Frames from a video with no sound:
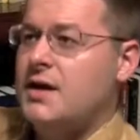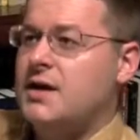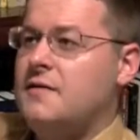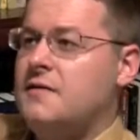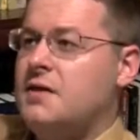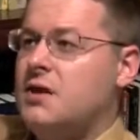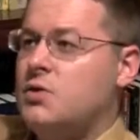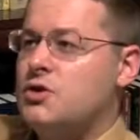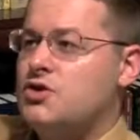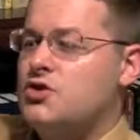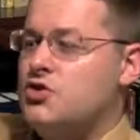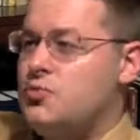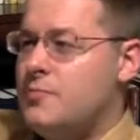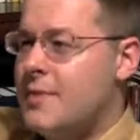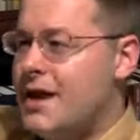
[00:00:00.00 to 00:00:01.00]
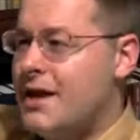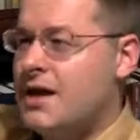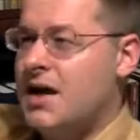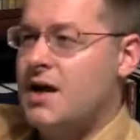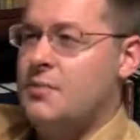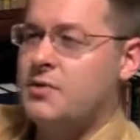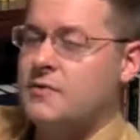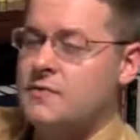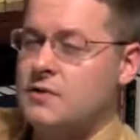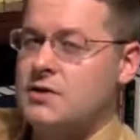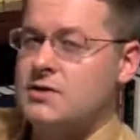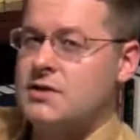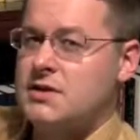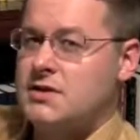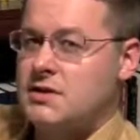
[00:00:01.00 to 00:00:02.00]
if he were to make up
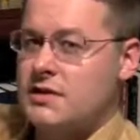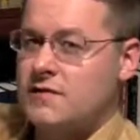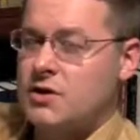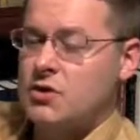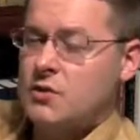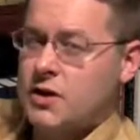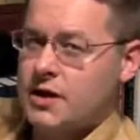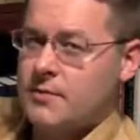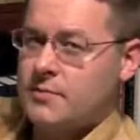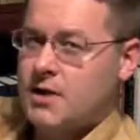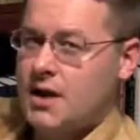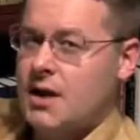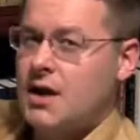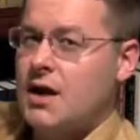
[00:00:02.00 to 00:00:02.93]
verses of the Quran,